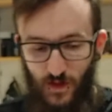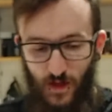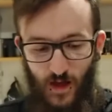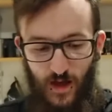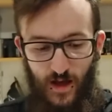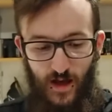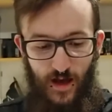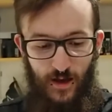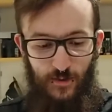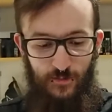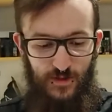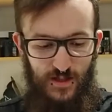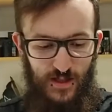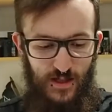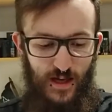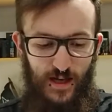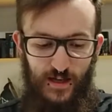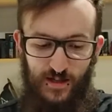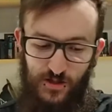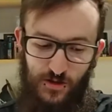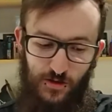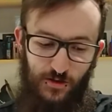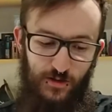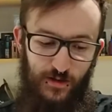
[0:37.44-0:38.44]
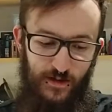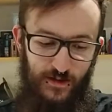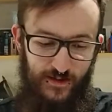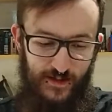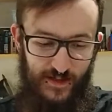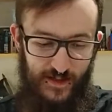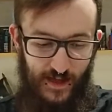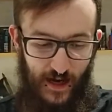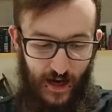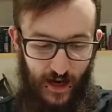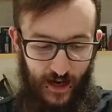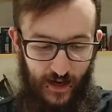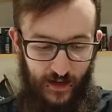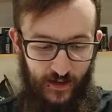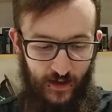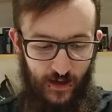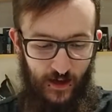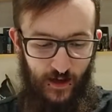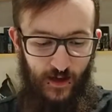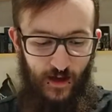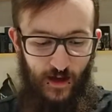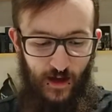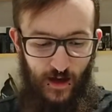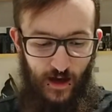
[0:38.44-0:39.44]
It's a nice, cool little design.
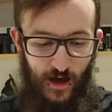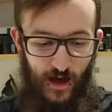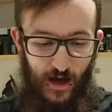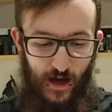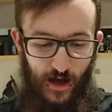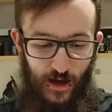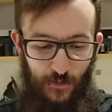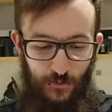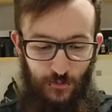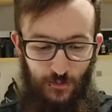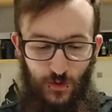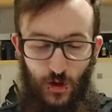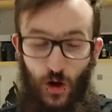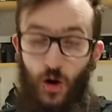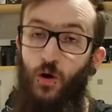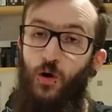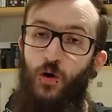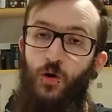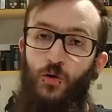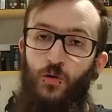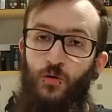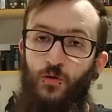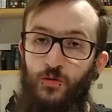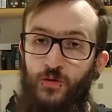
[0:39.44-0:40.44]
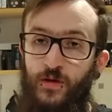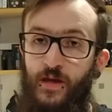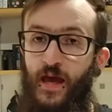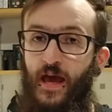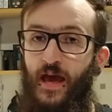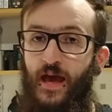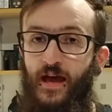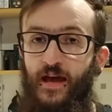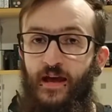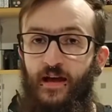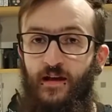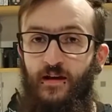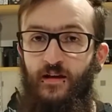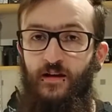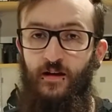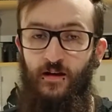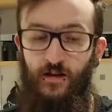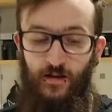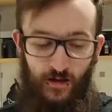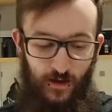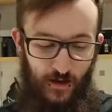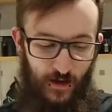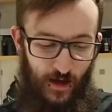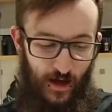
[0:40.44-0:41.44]
The whole kit,
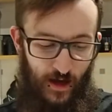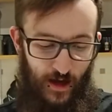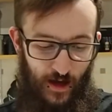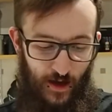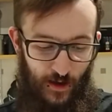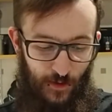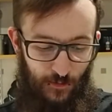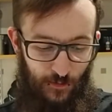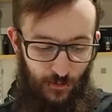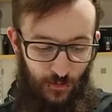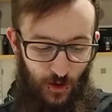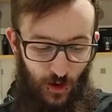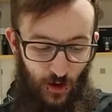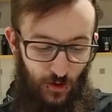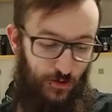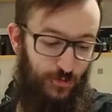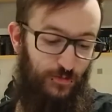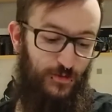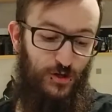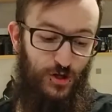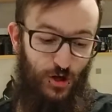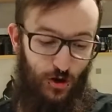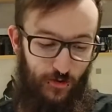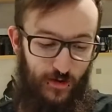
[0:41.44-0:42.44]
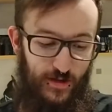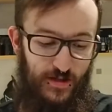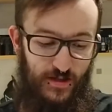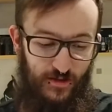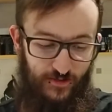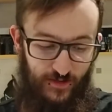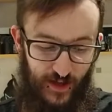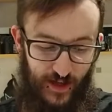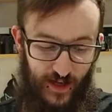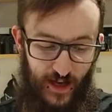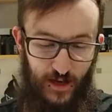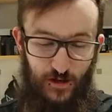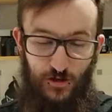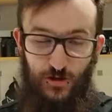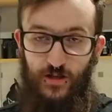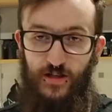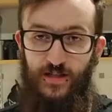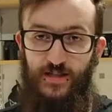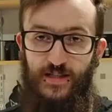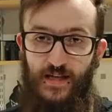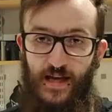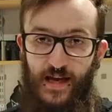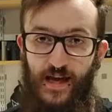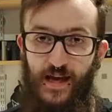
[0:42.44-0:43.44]
or the majority of the kit, should I
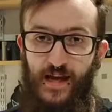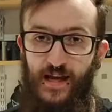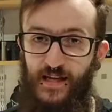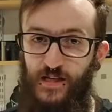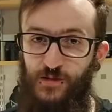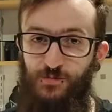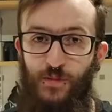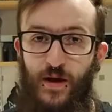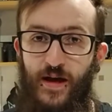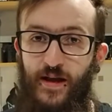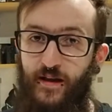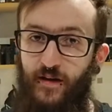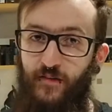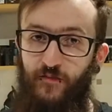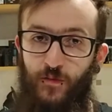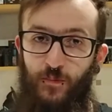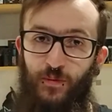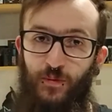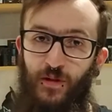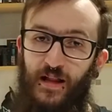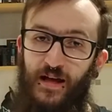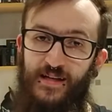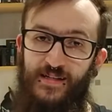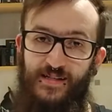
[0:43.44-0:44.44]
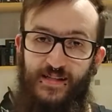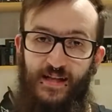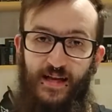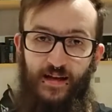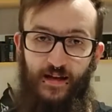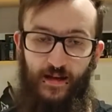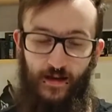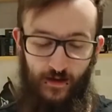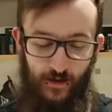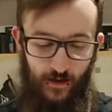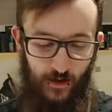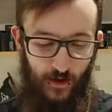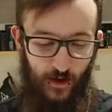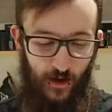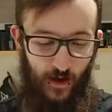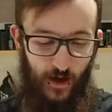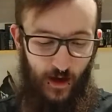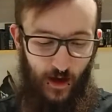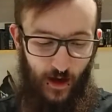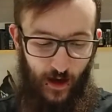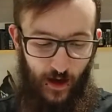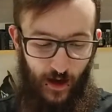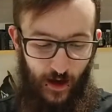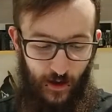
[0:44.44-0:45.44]
say, is made out of plastic.
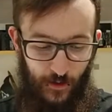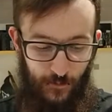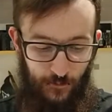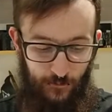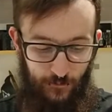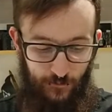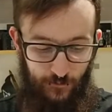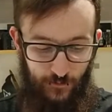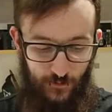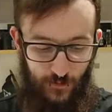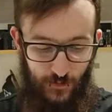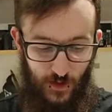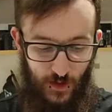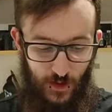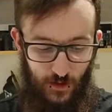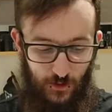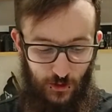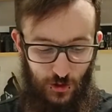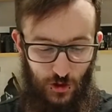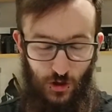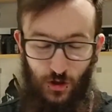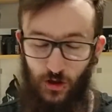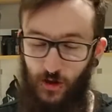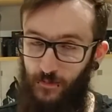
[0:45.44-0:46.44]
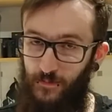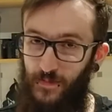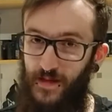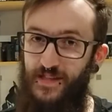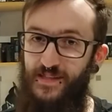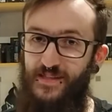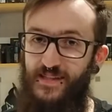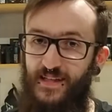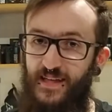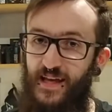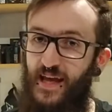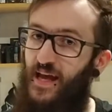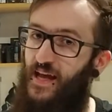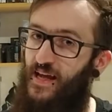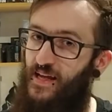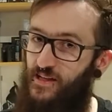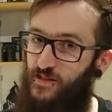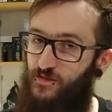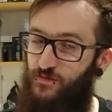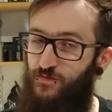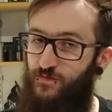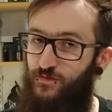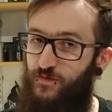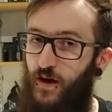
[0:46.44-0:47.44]
So it means the kit is
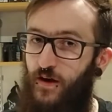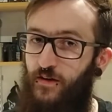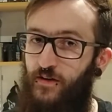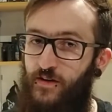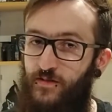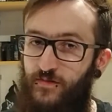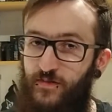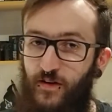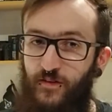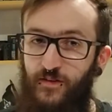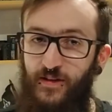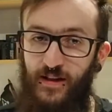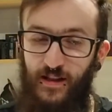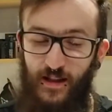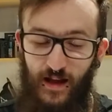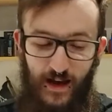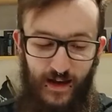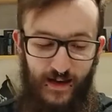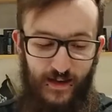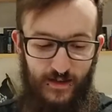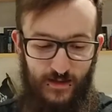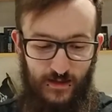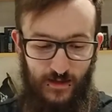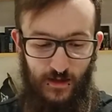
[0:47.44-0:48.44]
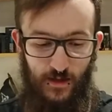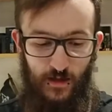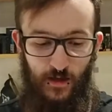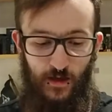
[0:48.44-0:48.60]
very, very light.